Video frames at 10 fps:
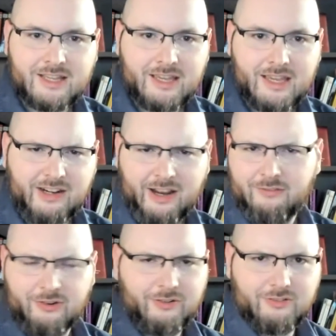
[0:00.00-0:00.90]
And I kind of
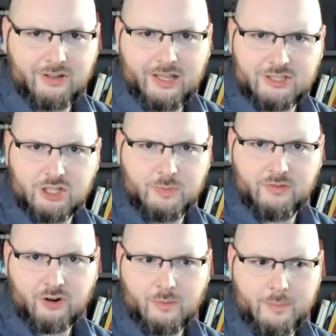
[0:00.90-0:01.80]
related to you
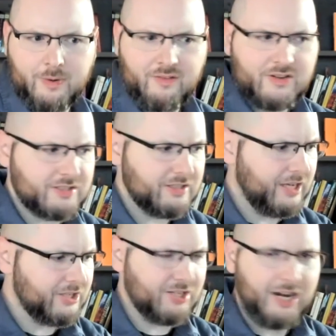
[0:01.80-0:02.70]
before my previous
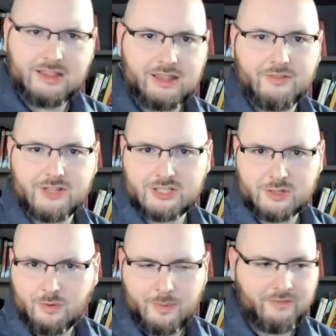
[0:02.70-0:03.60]
lecture. I love Chesterton,
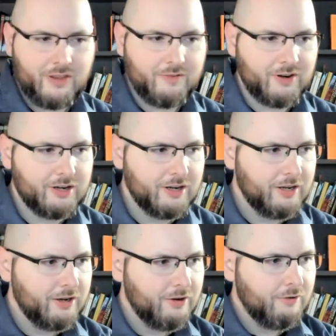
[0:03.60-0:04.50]
one of
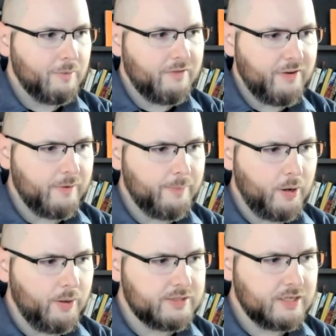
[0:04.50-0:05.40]
my favorite
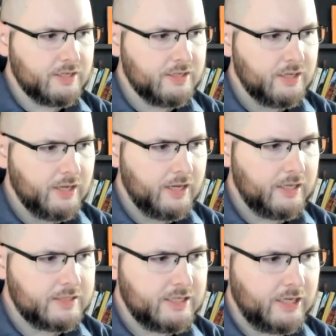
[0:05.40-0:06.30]
poets and
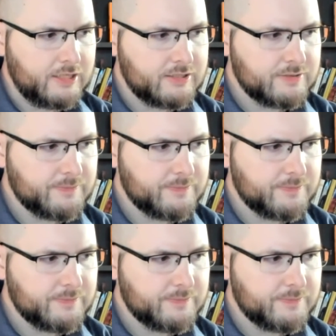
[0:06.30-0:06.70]
essayists.